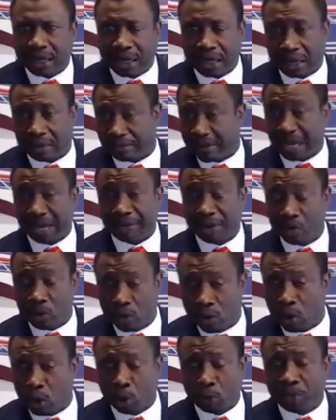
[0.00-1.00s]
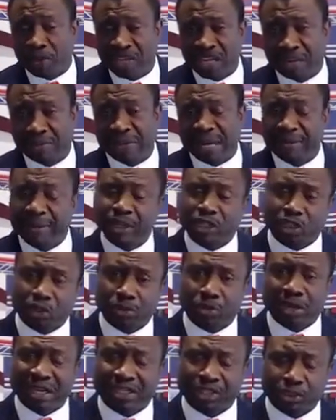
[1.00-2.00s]
and maybe we're hoping that maybe
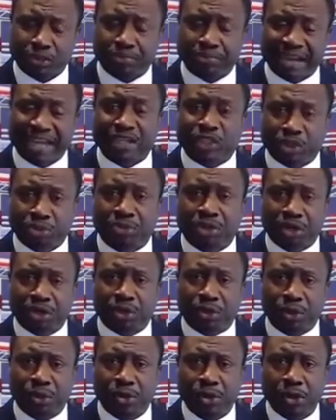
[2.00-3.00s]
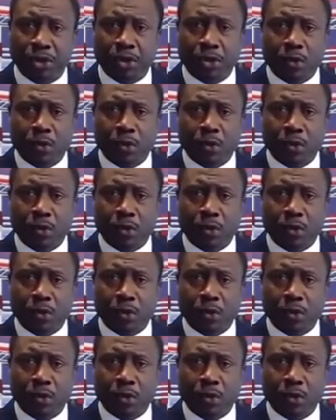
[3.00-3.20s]
by tomorrow